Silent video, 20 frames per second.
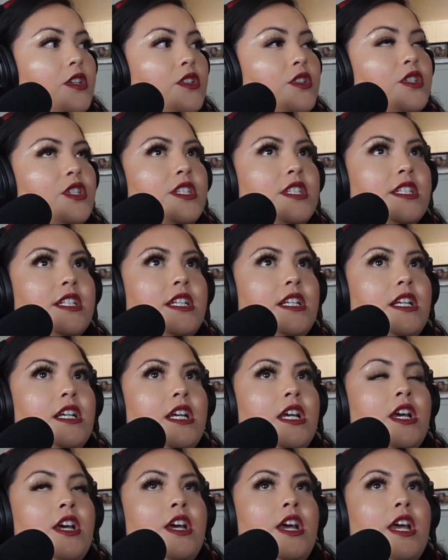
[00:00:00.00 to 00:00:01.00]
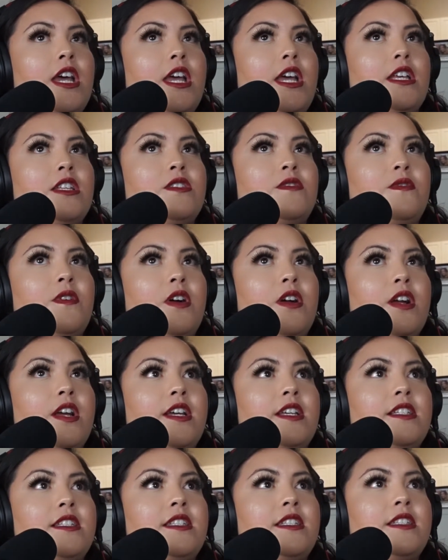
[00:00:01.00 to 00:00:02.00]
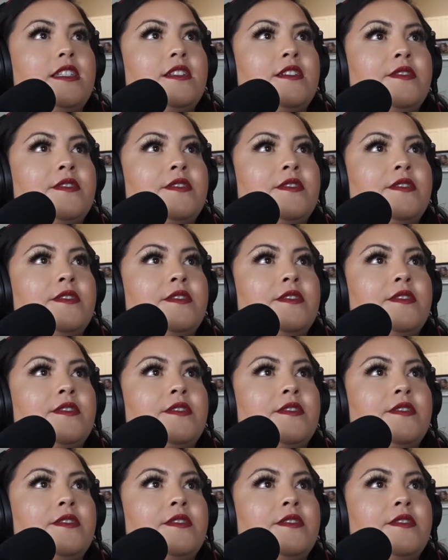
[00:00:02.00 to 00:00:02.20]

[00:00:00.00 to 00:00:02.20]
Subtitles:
So you just, as far as,